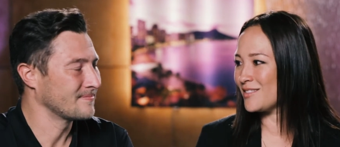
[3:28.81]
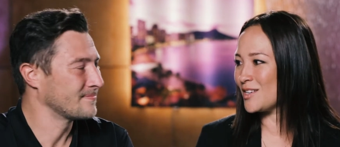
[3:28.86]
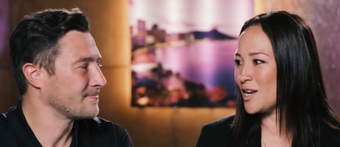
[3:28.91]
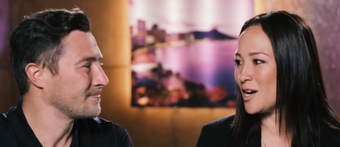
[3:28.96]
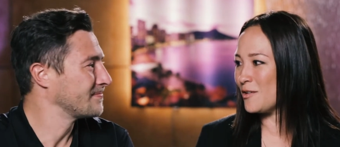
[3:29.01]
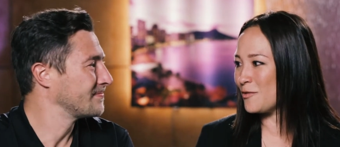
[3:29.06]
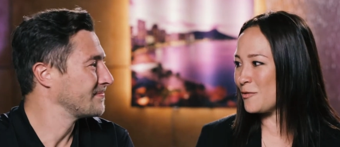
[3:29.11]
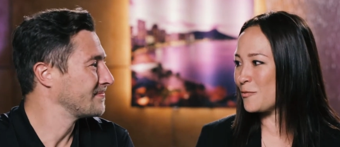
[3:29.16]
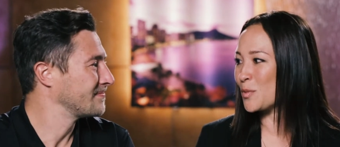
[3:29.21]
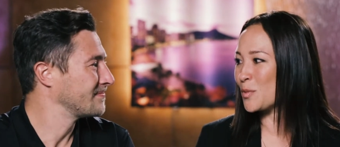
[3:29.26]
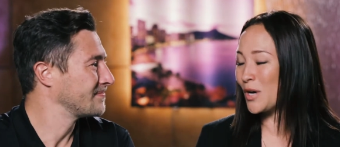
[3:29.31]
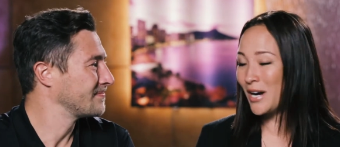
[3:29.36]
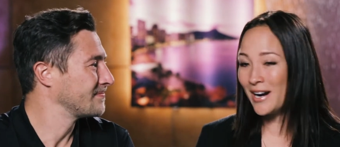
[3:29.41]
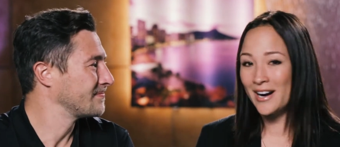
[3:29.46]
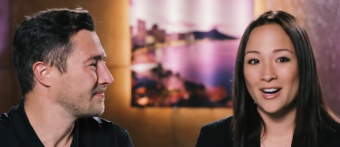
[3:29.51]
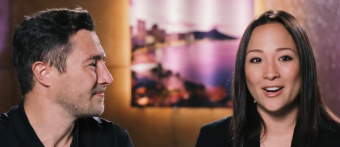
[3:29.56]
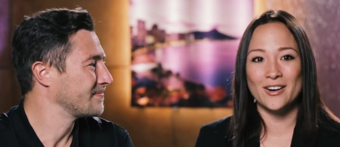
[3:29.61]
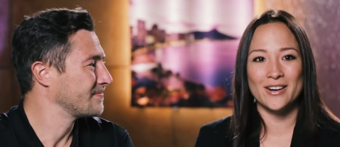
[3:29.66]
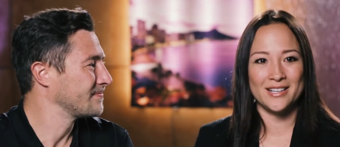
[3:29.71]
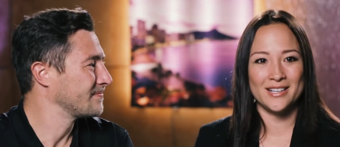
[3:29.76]
Speaker 1: of
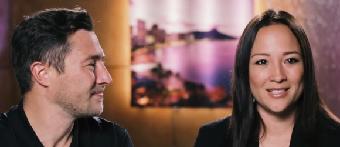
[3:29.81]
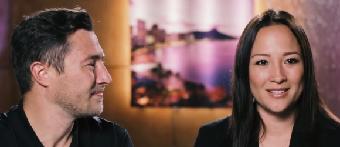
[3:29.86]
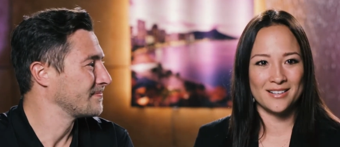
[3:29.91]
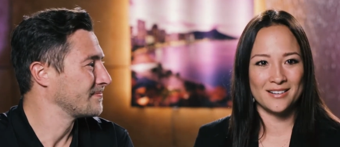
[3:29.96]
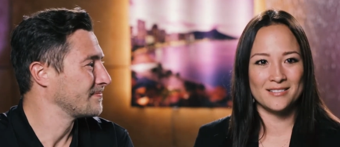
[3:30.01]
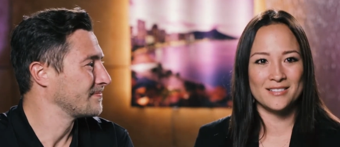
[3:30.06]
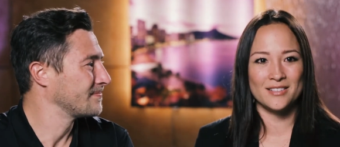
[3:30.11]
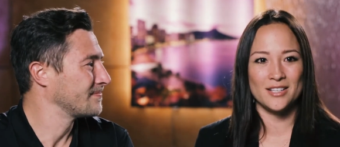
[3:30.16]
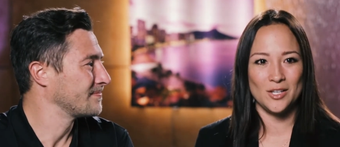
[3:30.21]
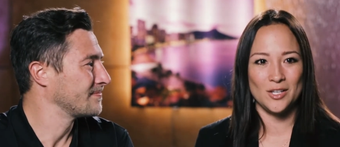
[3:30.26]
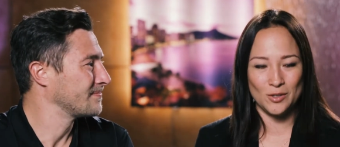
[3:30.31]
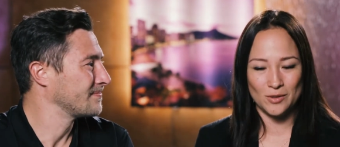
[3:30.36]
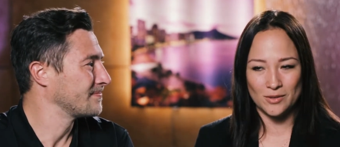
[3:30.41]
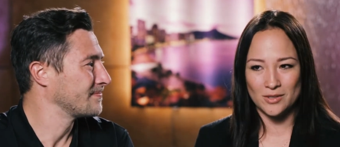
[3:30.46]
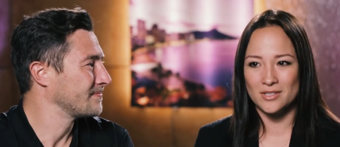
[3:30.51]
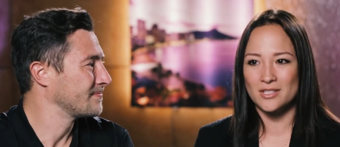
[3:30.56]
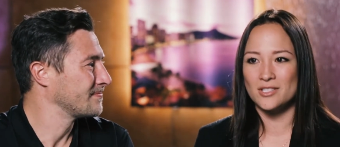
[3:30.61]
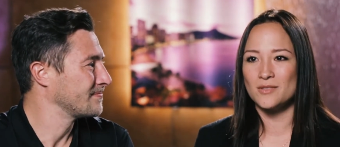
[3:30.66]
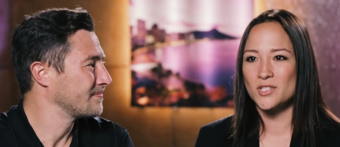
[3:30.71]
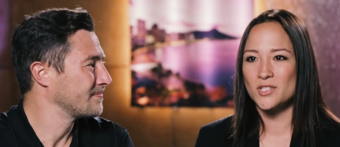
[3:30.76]
prayer, and, you know,
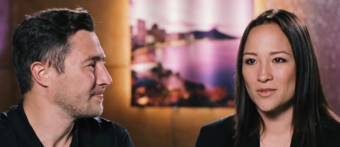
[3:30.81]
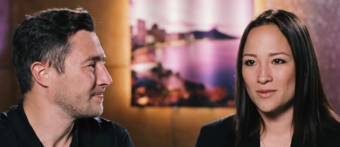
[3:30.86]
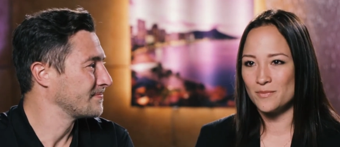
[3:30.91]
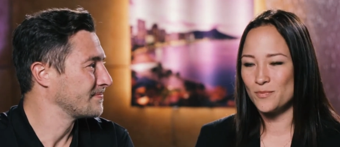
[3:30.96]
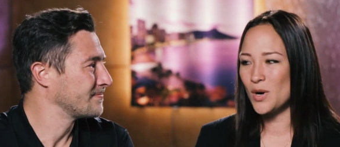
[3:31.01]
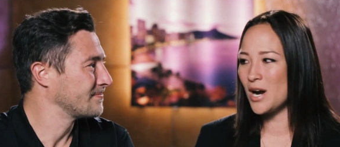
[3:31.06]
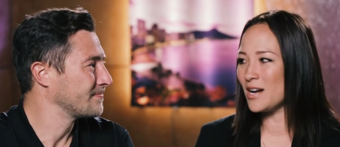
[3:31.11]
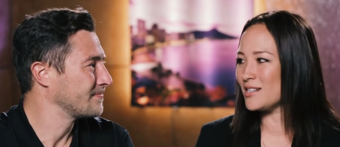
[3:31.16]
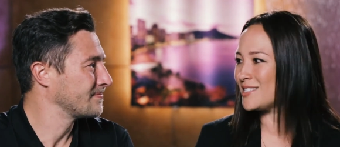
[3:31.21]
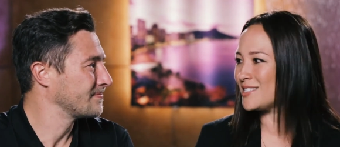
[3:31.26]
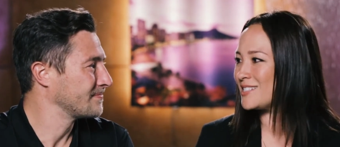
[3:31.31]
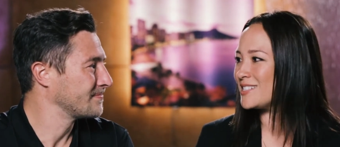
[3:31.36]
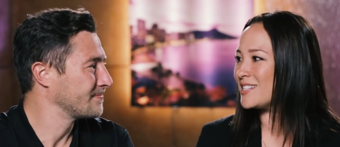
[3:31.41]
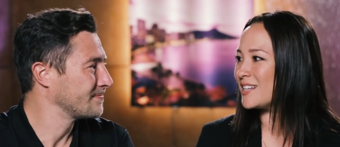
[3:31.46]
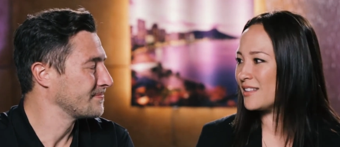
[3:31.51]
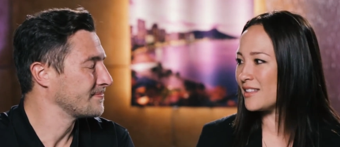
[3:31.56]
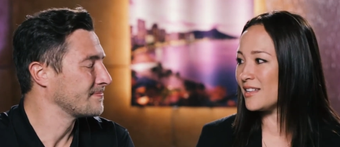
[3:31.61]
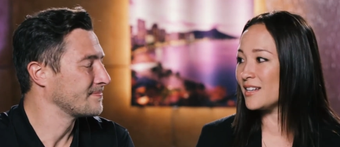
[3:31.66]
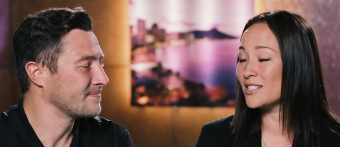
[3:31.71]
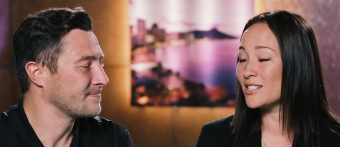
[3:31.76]
processing
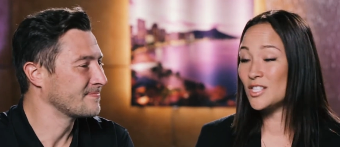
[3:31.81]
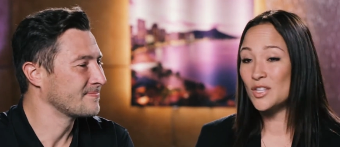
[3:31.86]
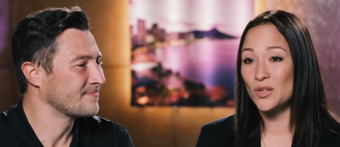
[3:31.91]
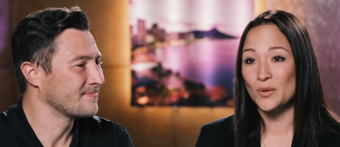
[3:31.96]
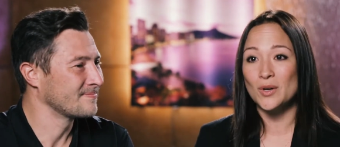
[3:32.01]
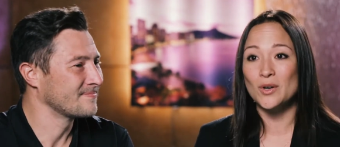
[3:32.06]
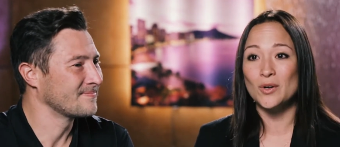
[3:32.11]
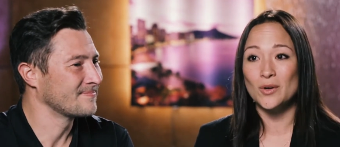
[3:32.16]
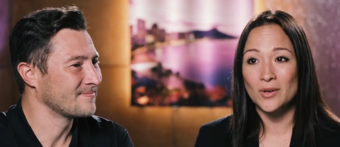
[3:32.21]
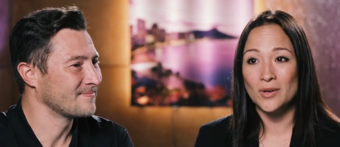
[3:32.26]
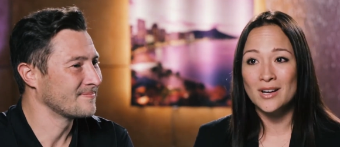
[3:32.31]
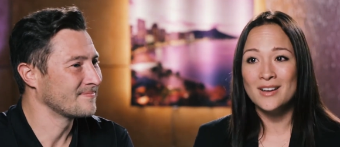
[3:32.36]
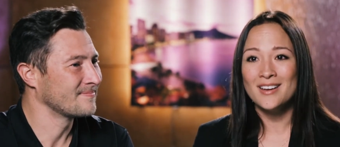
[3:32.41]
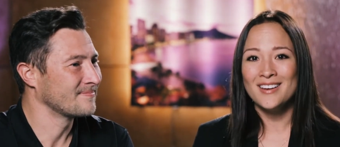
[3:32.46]
things through.